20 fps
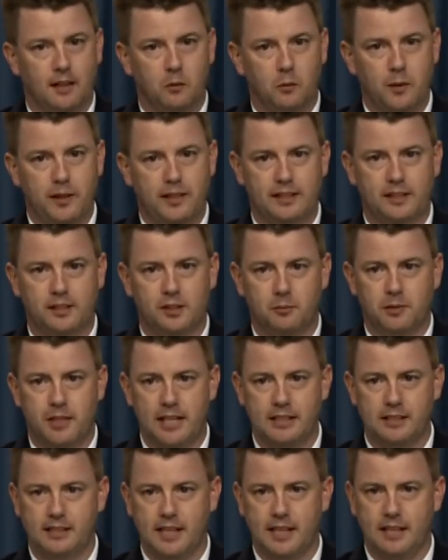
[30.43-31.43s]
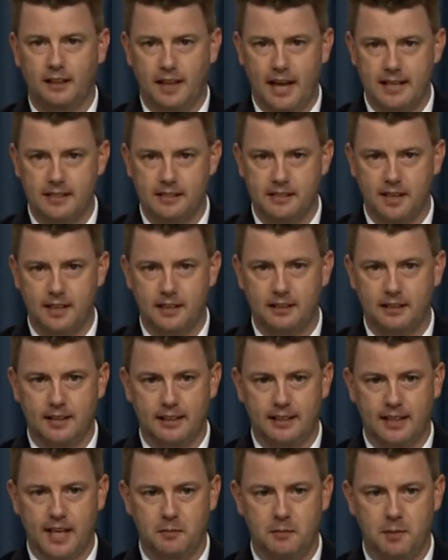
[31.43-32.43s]
We did some test data last night
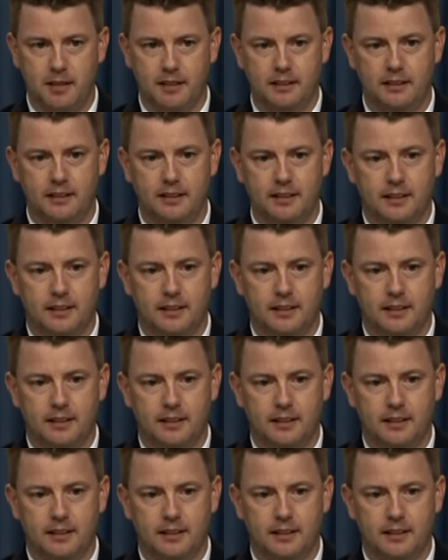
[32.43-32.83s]
that came in